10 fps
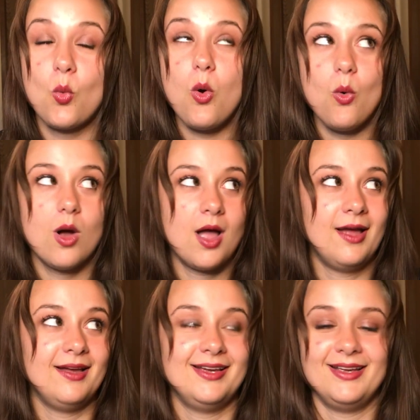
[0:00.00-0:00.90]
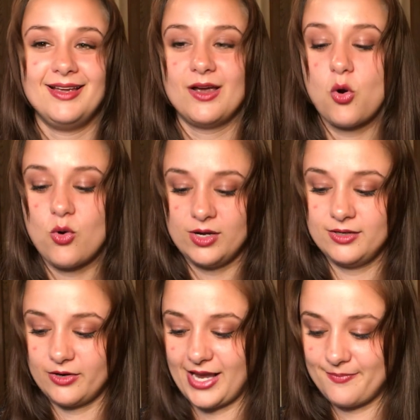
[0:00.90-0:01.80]
Oh.
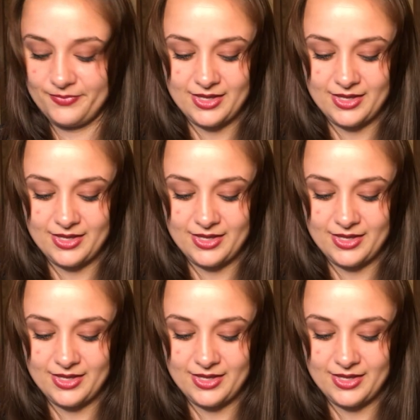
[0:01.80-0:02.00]
Okay,